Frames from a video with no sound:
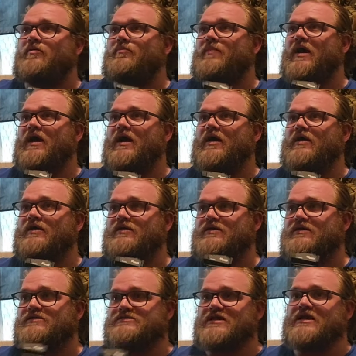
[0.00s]
my
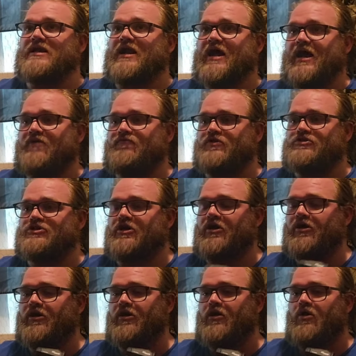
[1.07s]
10.5 inch
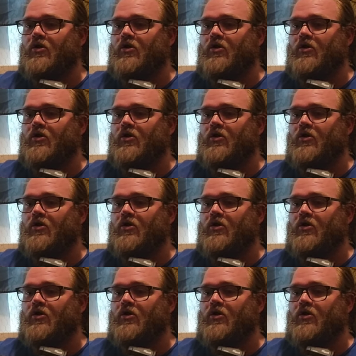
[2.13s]
gun